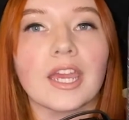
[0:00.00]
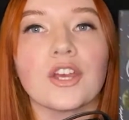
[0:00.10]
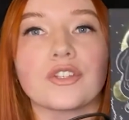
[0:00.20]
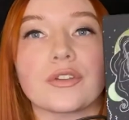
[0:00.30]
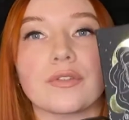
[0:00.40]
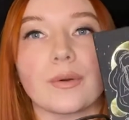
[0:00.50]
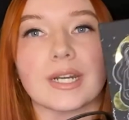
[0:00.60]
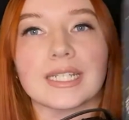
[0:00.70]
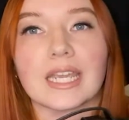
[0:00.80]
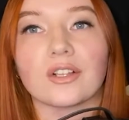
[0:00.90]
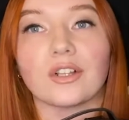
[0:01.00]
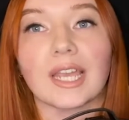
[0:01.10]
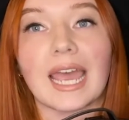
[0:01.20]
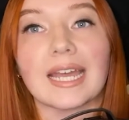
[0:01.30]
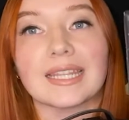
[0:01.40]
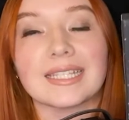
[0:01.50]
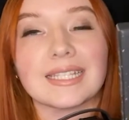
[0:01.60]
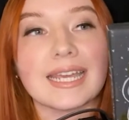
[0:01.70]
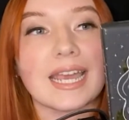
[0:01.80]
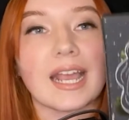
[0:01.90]
So if you want to take a look at this
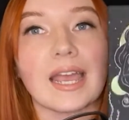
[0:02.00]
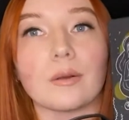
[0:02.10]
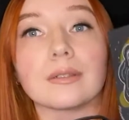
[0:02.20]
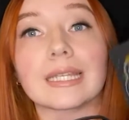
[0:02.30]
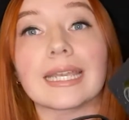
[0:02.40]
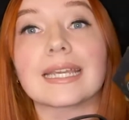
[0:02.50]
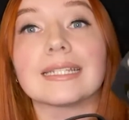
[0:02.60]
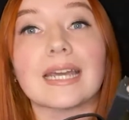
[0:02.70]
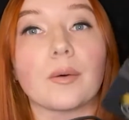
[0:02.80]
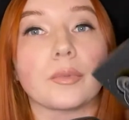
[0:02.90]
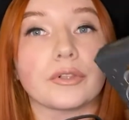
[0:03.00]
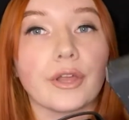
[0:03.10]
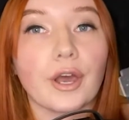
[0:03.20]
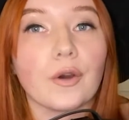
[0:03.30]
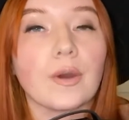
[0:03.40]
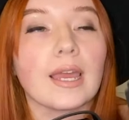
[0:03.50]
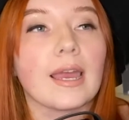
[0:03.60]
deck, I will link it down below.